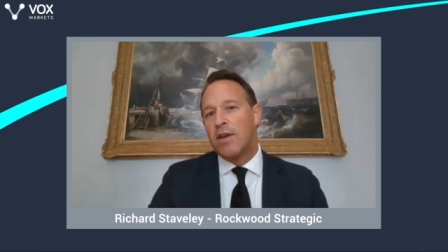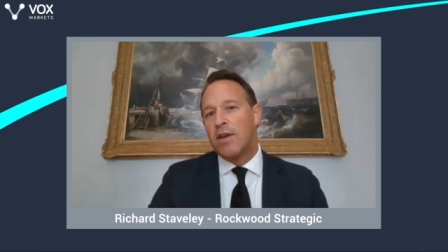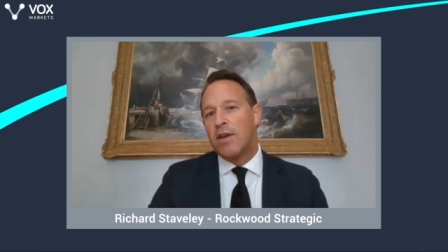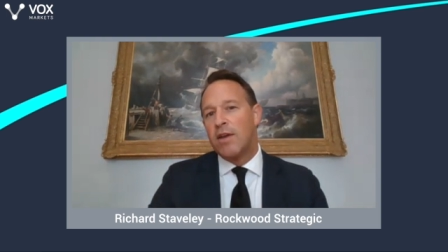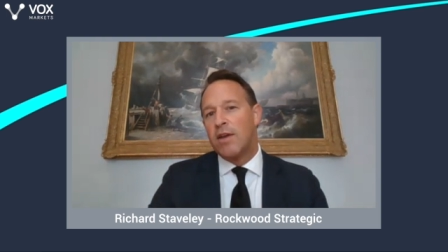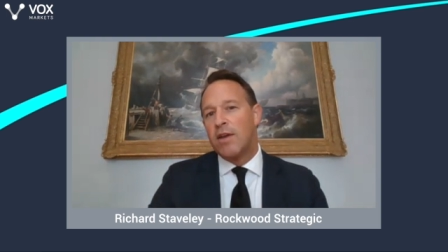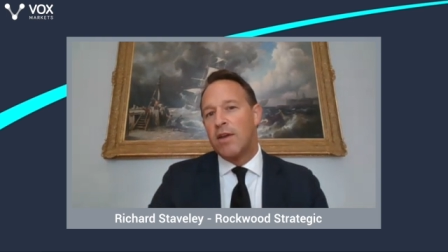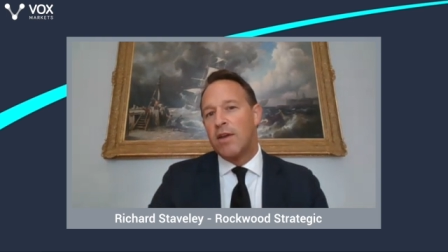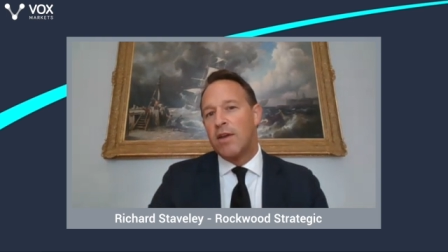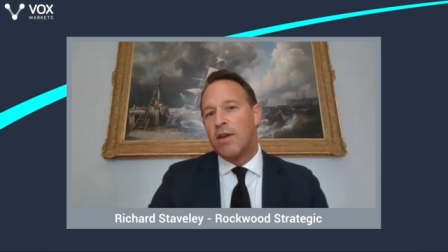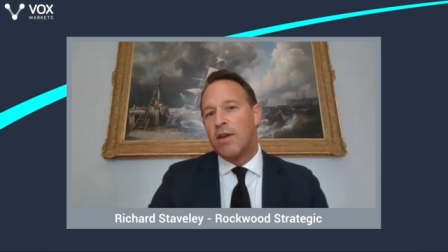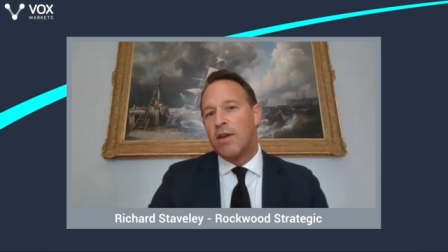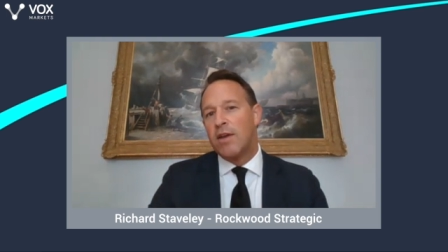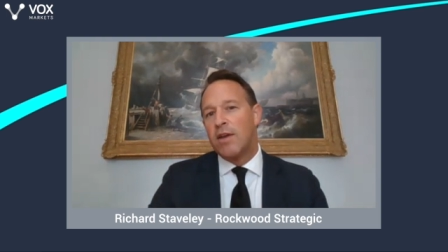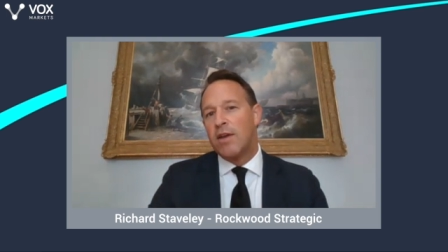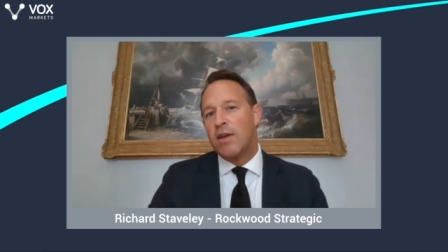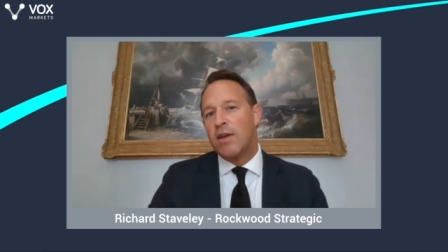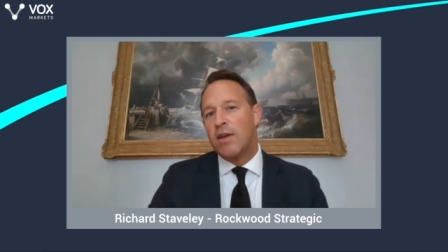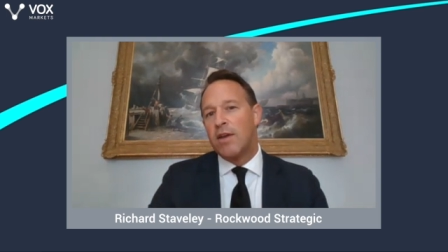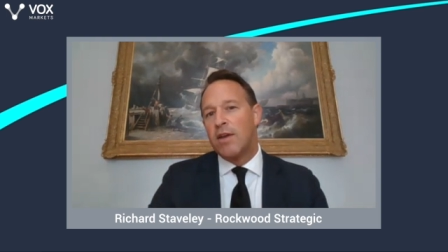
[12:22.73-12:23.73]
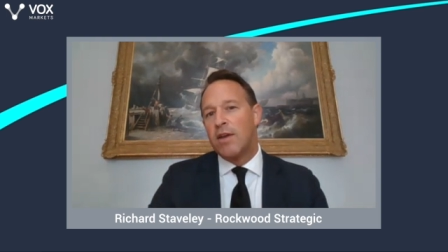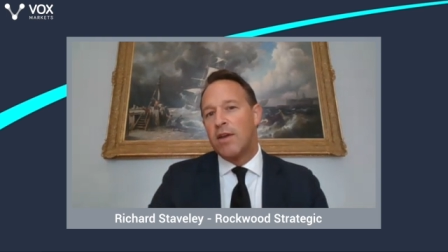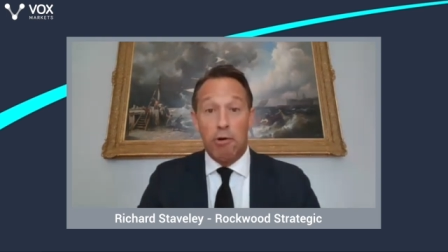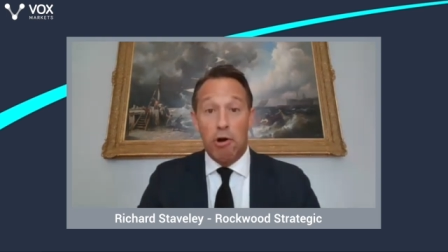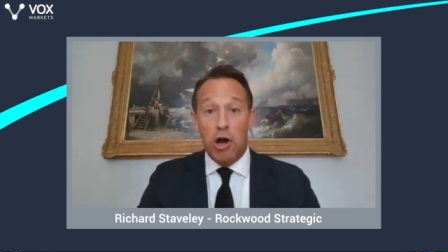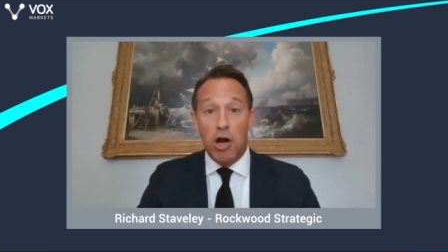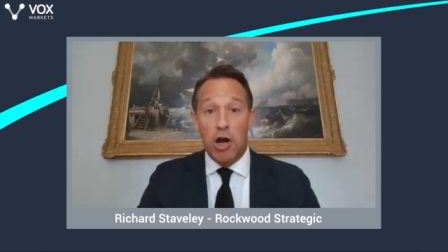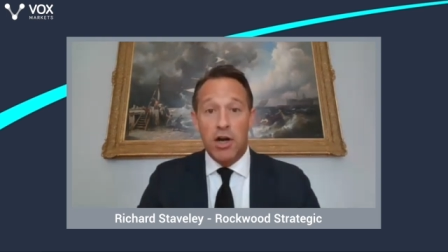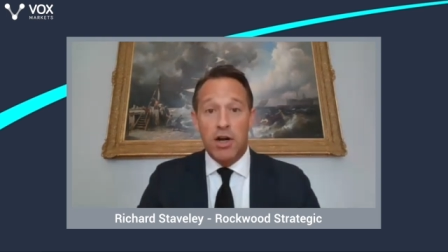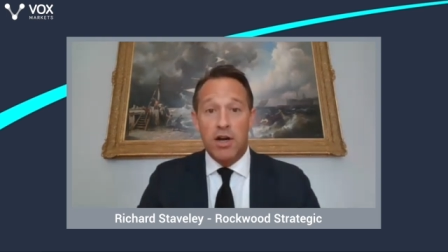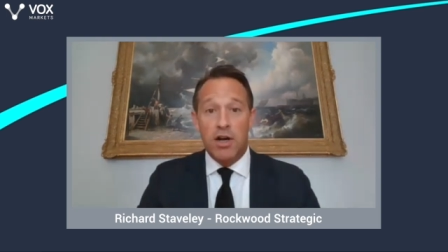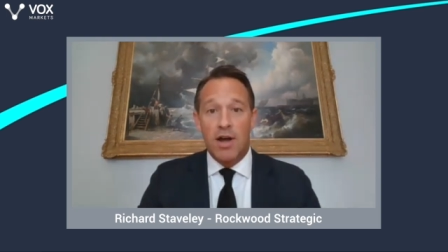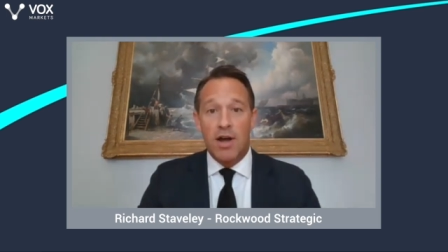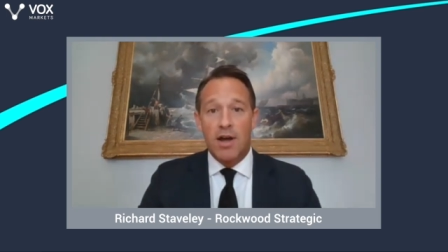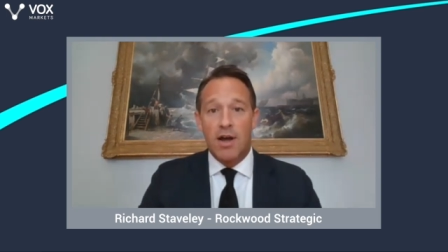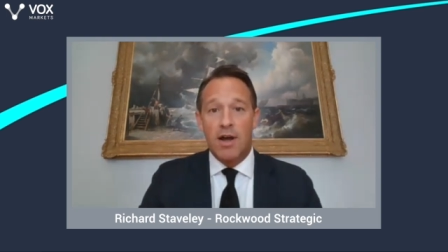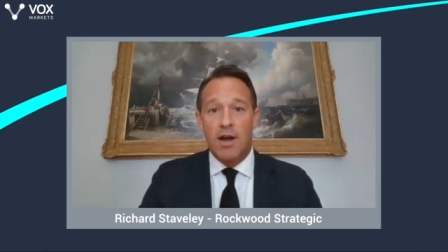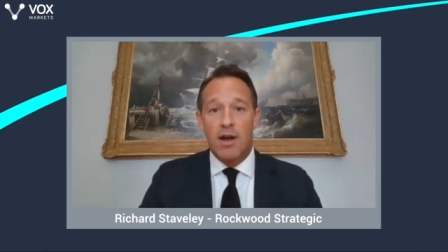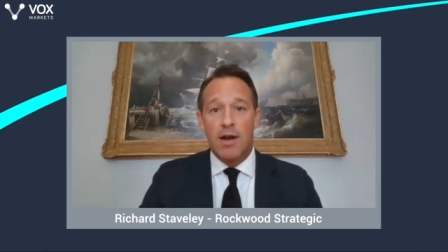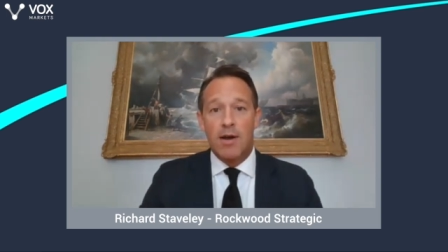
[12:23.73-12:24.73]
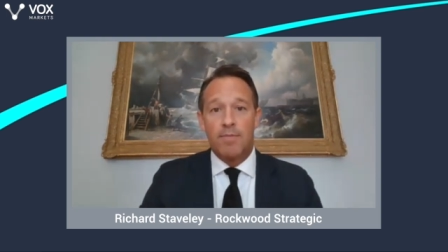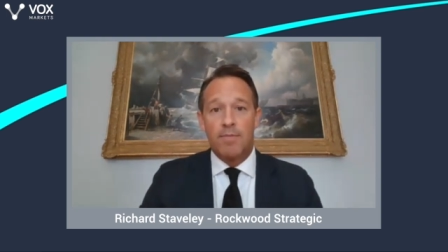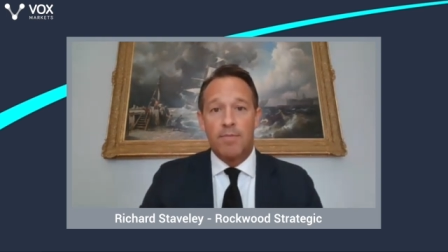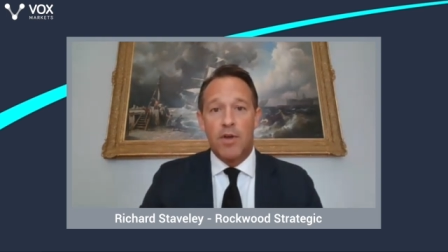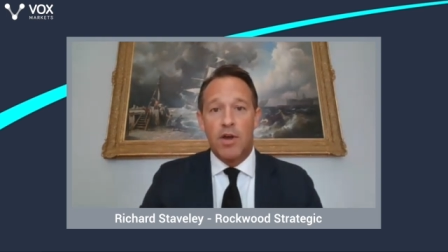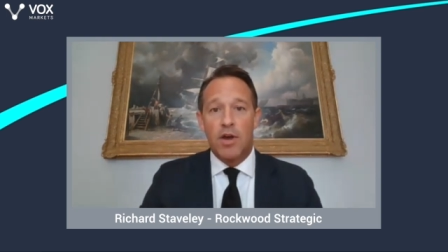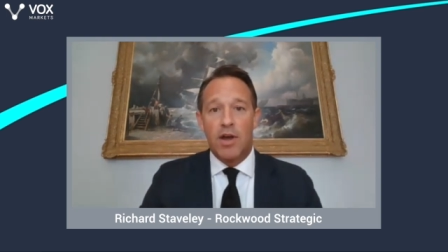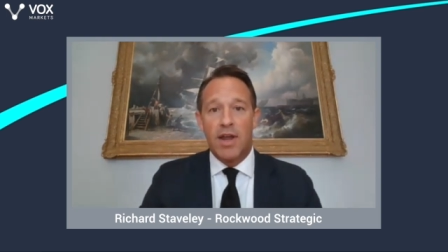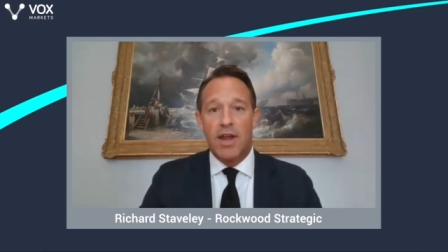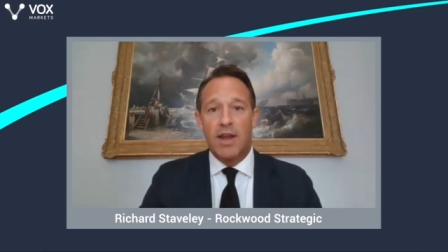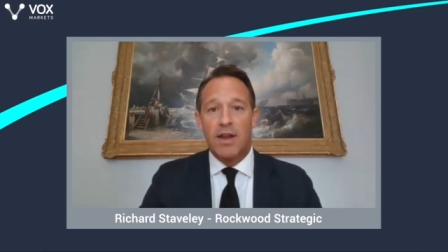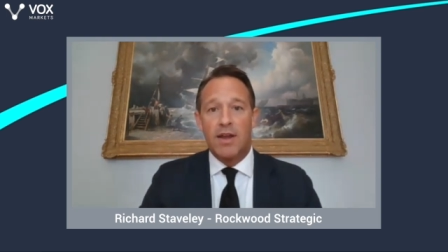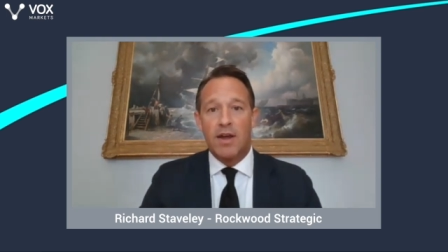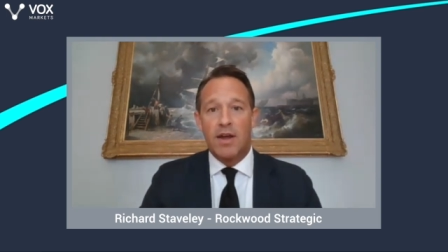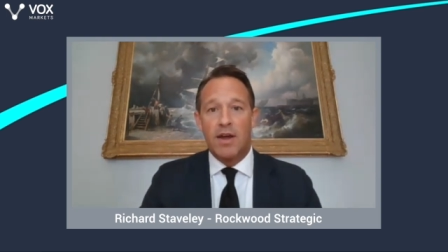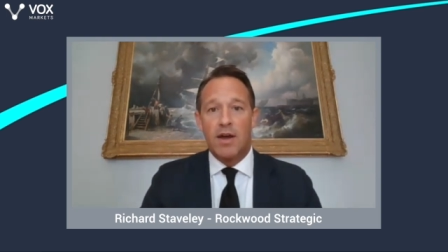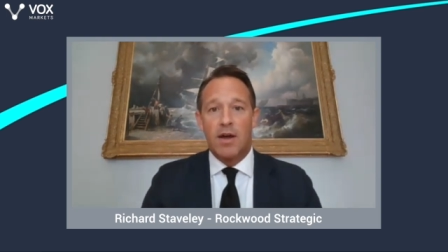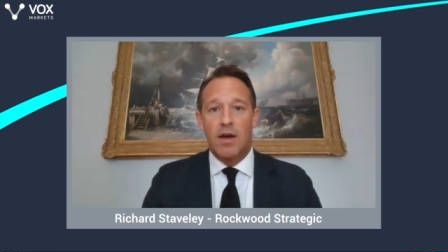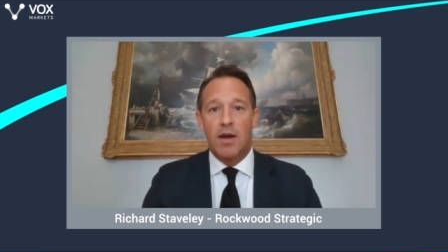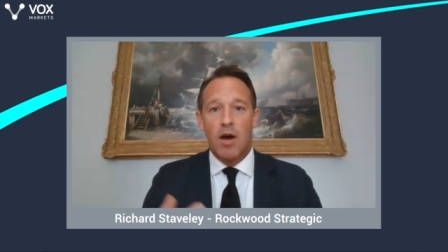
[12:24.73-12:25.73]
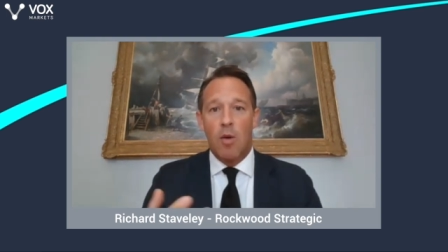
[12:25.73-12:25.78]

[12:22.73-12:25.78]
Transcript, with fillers: have noticed, is that Jamie Brooke, a